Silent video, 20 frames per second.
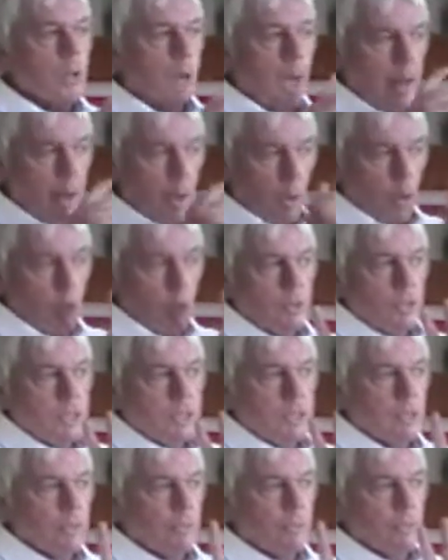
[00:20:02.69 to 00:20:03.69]
and
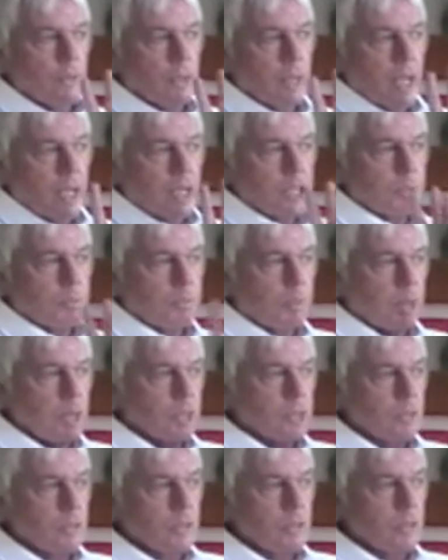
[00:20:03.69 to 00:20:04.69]
these different
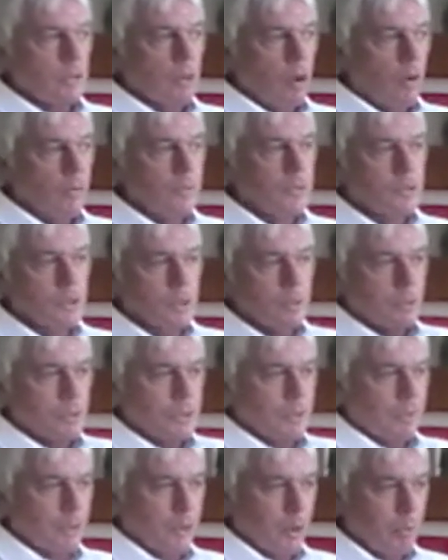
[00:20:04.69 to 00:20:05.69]
expressions and
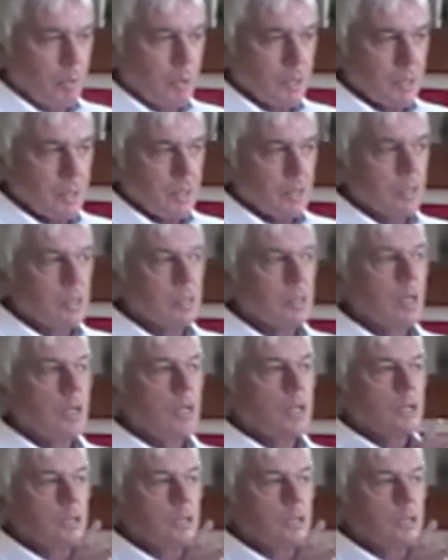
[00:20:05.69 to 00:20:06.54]
offshoots of the opposites,